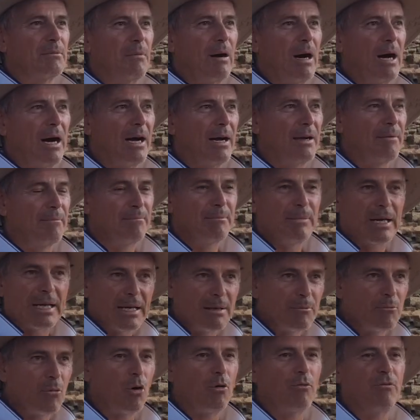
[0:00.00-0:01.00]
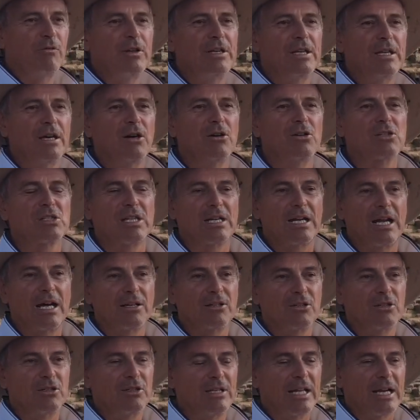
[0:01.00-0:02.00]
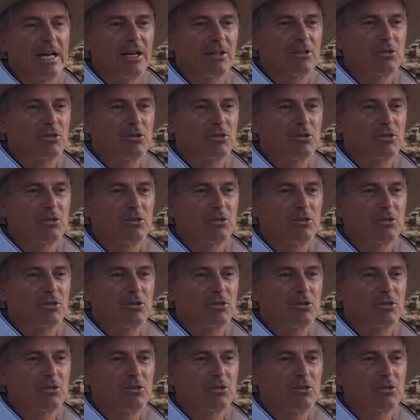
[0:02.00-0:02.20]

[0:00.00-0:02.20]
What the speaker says: my many more videos that I